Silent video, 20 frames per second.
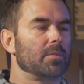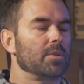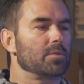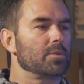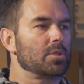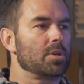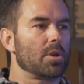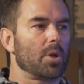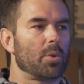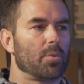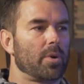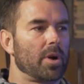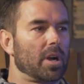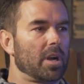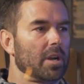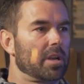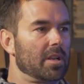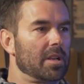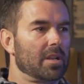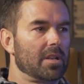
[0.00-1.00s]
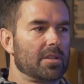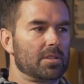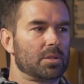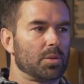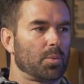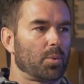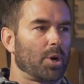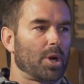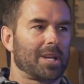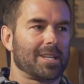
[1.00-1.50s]
There was nowhere
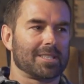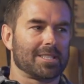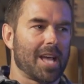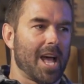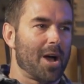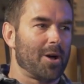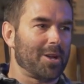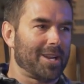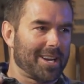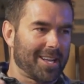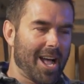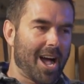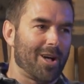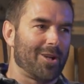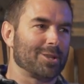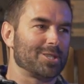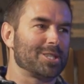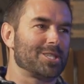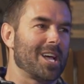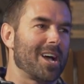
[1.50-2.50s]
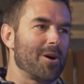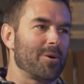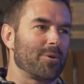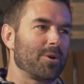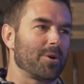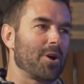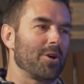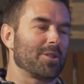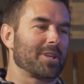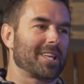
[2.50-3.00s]
to work in town, in a college town
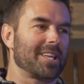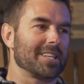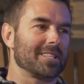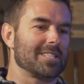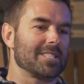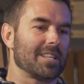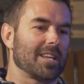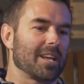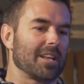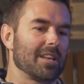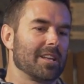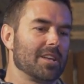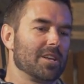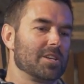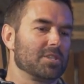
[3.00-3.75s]
where all the kids stayed.